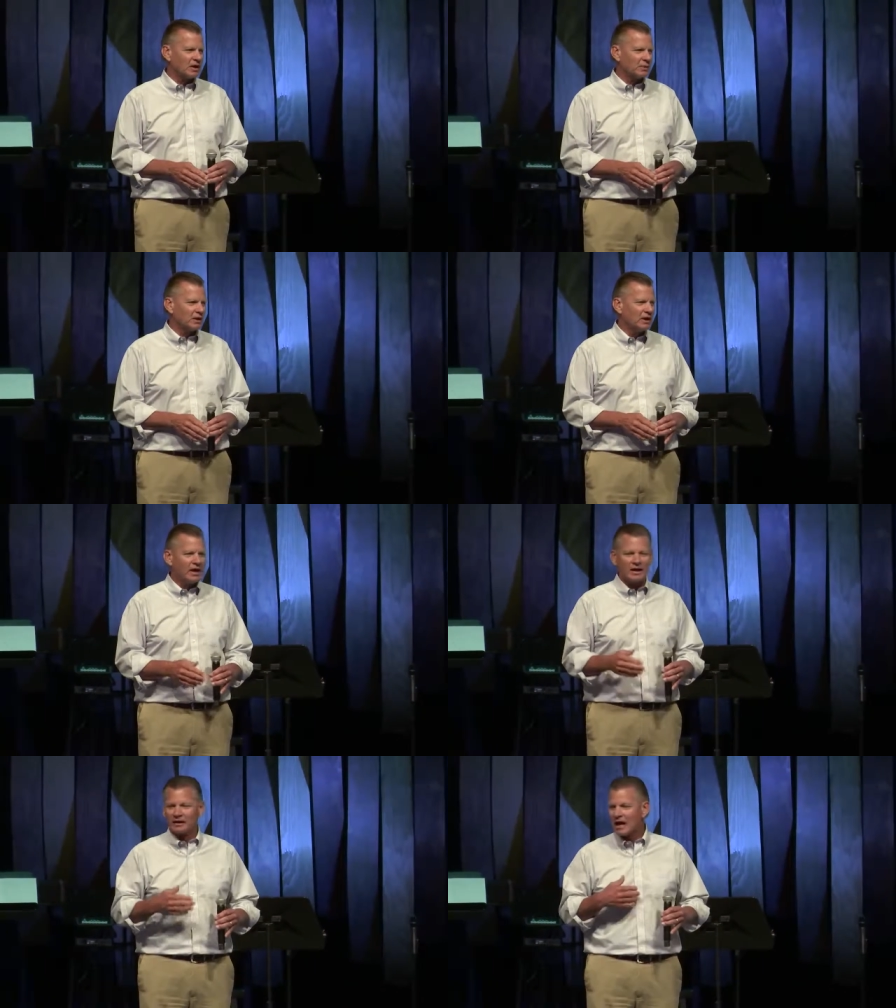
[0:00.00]
and
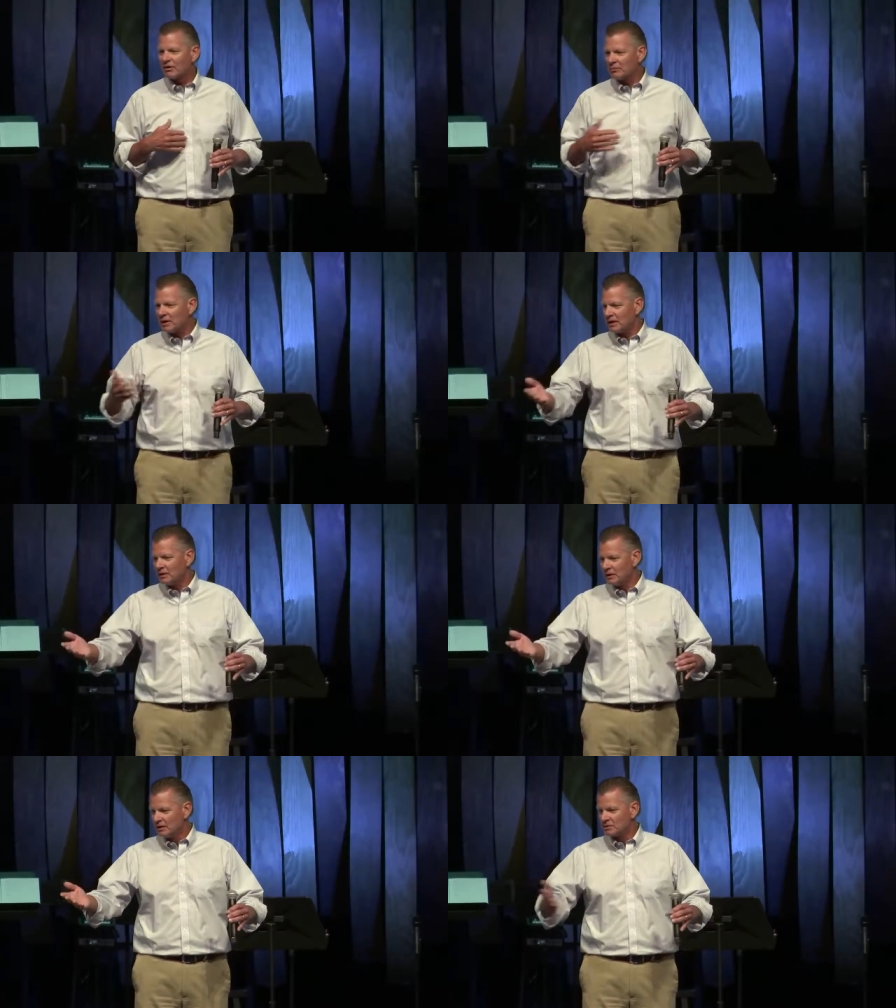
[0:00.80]
allowing me to
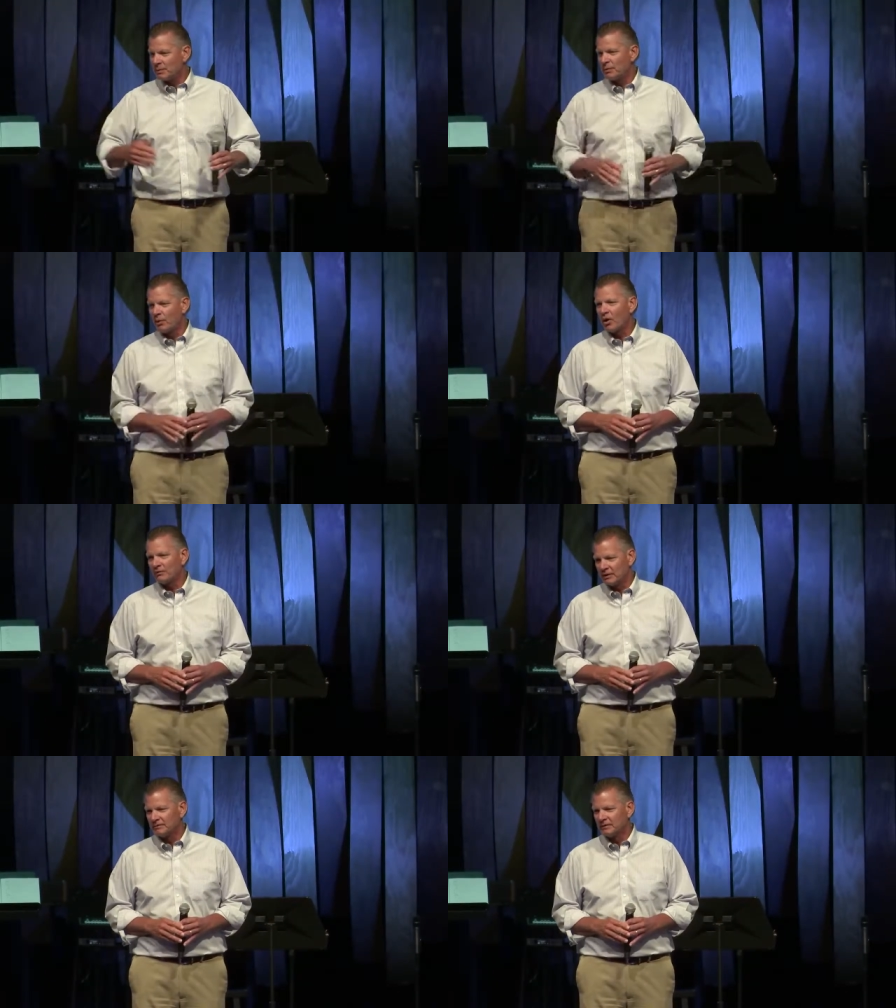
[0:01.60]
be a part of it.
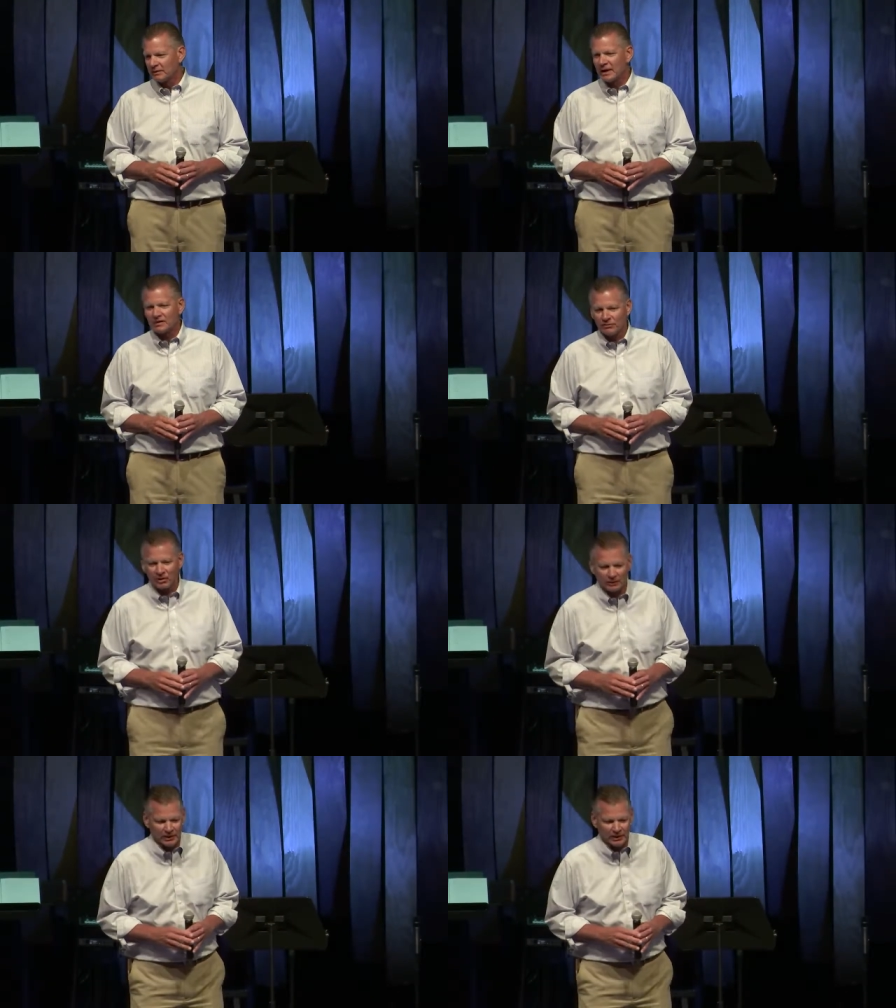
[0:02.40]
Thank you very much.